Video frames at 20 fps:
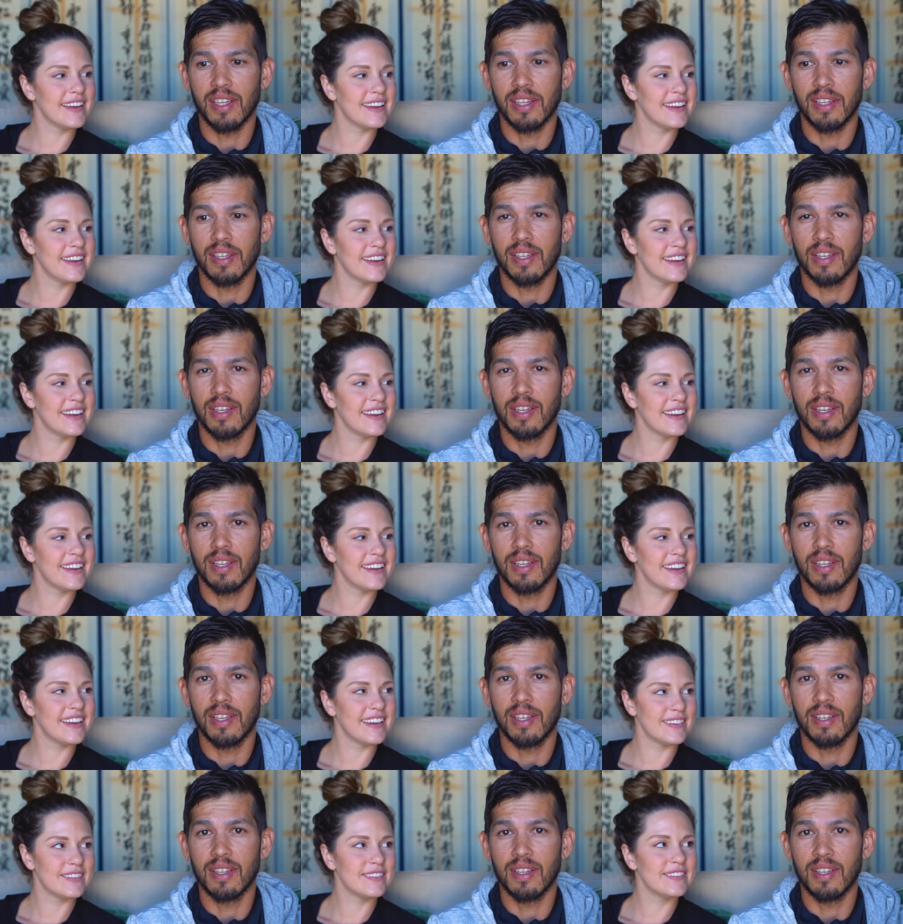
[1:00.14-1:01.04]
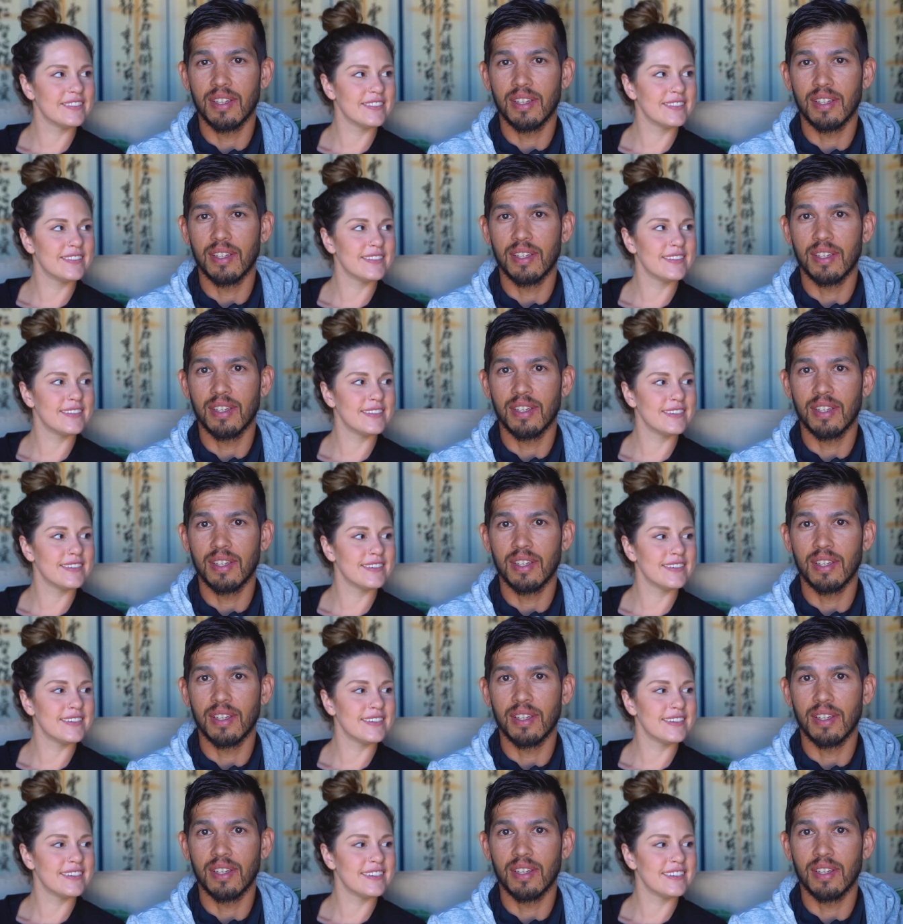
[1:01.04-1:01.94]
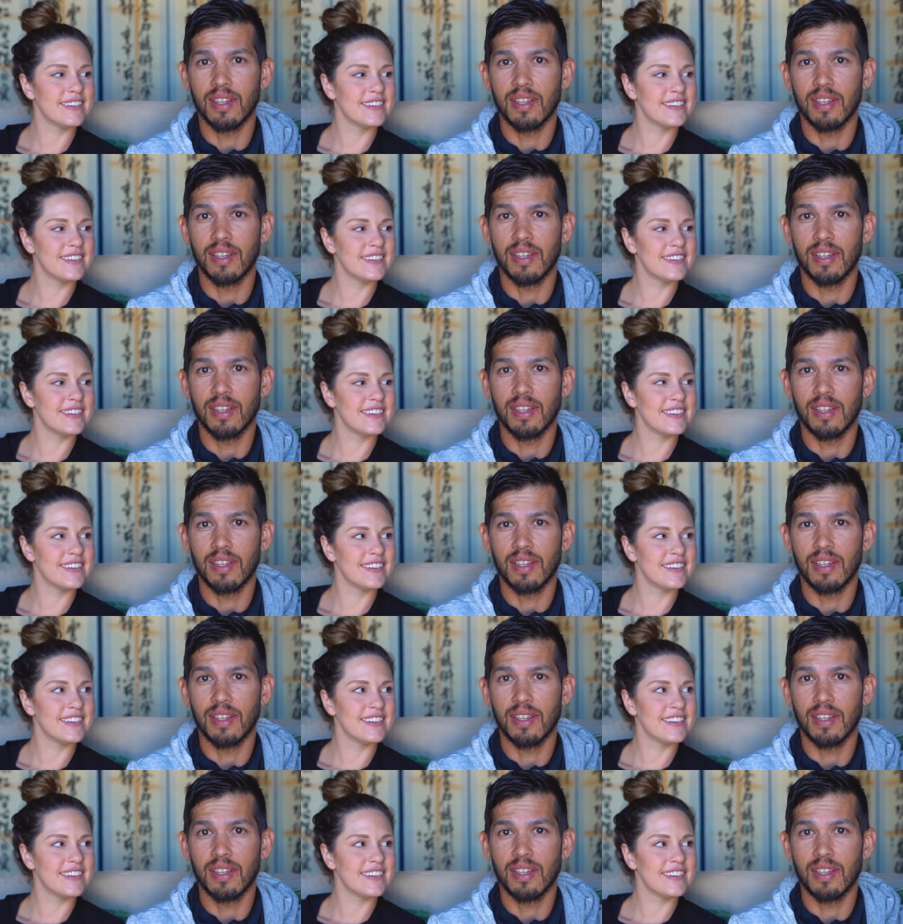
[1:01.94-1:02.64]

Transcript: (silence)